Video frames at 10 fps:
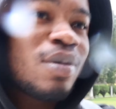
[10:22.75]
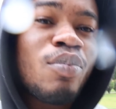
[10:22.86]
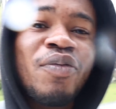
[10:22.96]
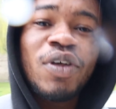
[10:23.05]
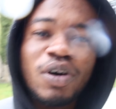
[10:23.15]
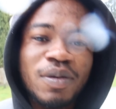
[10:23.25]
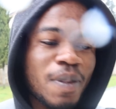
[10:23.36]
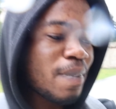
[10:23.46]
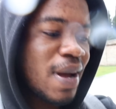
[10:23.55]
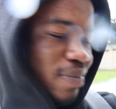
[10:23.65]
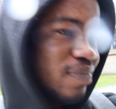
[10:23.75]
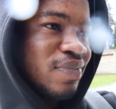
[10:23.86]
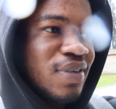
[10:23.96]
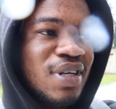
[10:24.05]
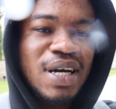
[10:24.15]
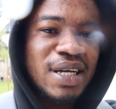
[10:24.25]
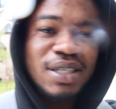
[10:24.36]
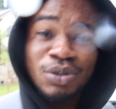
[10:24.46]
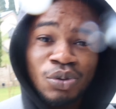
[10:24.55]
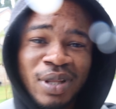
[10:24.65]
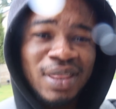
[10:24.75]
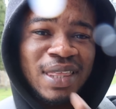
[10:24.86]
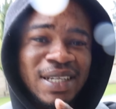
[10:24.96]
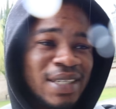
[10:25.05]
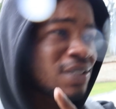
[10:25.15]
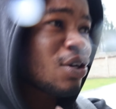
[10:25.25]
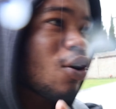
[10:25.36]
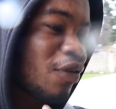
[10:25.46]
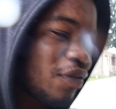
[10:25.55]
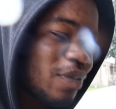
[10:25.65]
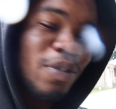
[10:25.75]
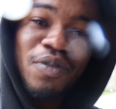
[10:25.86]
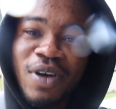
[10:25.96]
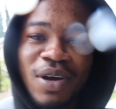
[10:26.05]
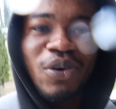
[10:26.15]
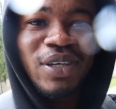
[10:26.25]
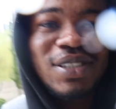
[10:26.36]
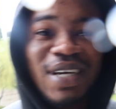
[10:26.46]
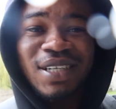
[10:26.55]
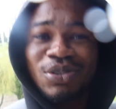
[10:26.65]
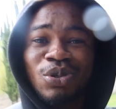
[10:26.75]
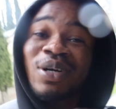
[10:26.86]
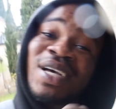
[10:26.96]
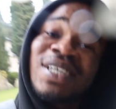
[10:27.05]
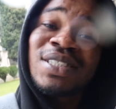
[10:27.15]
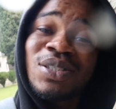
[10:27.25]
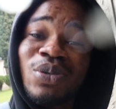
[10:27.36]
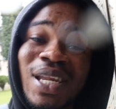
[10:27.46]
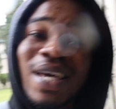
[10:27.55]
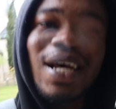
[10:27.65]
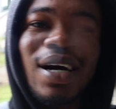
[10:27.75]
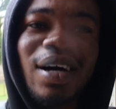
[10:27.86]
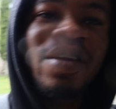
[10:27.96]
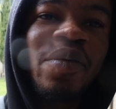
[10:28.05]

Moving on, but I need to turn this off before I go inside. So see you later.